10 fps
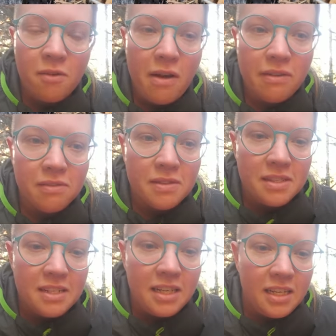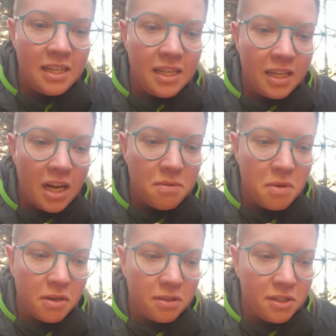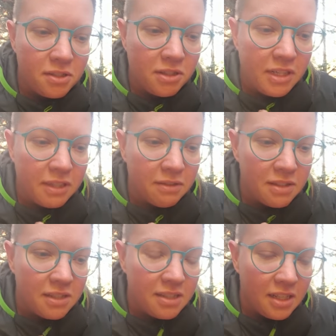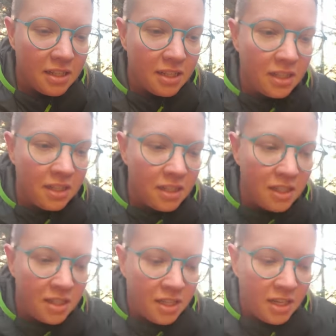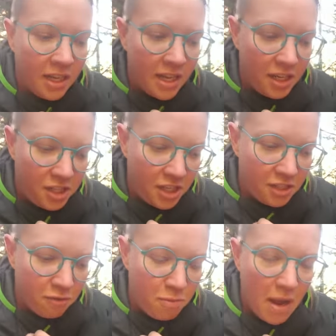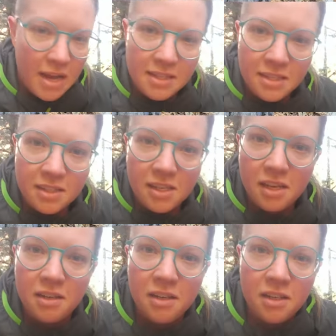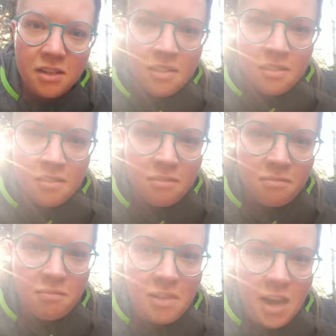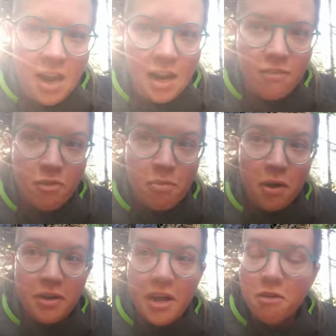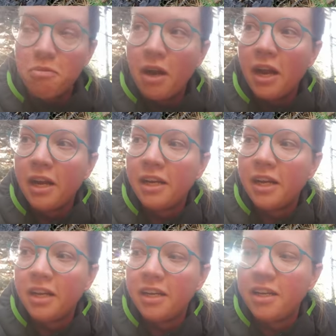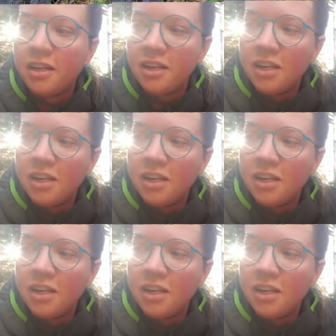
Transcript: away from the city and come on a retreat was to get a change of pace and to not have a burned out brain. And